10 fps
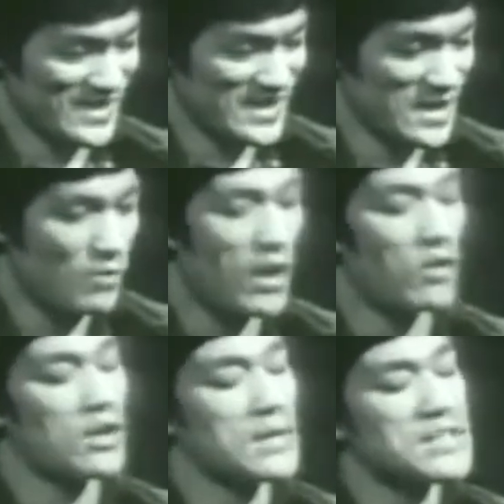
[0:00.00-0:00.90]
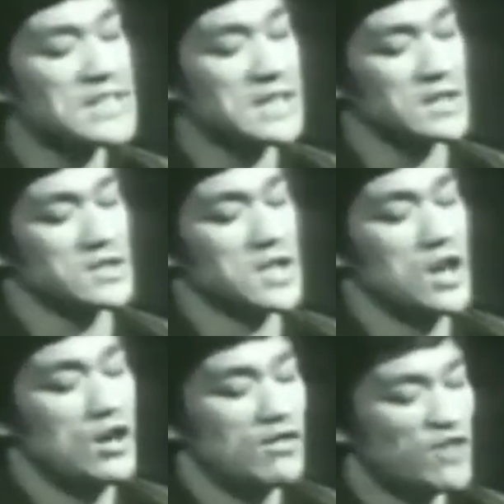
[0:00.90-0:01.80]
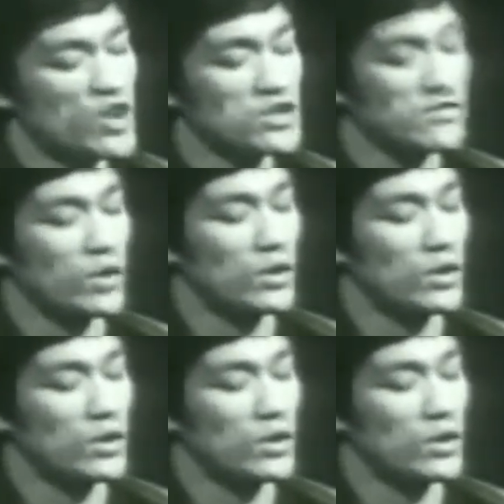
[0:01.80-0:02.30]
Well, let me say this. First of all,